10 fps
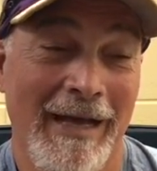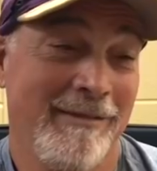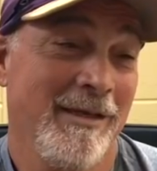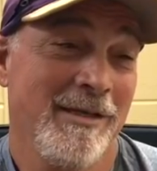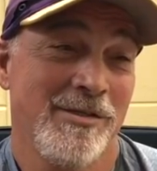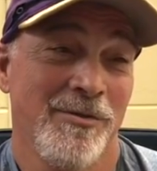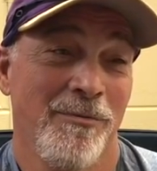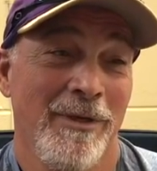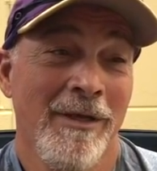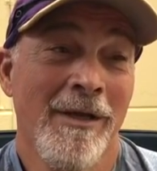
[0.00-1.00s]
I think it's to
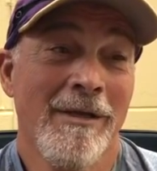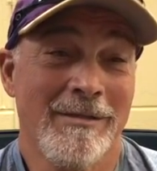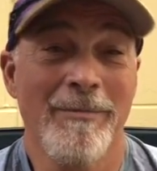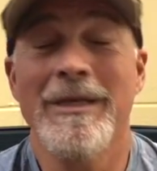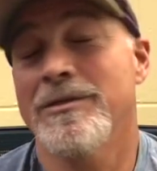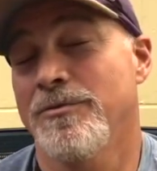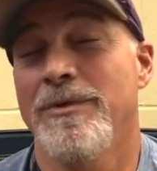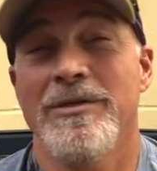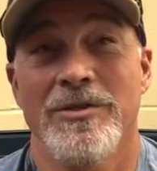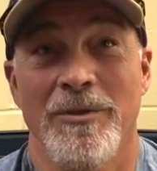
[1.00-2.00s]
me, it's the
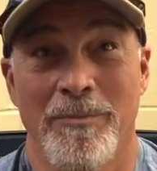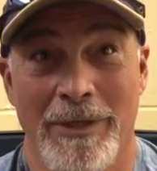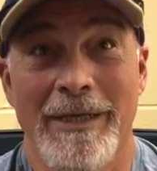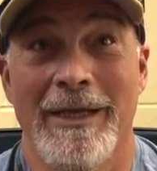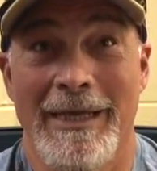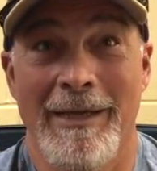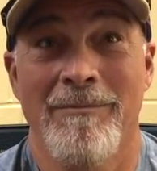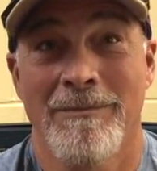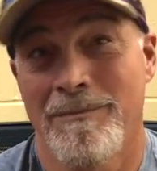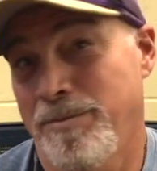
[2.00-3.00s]
reason you play the game,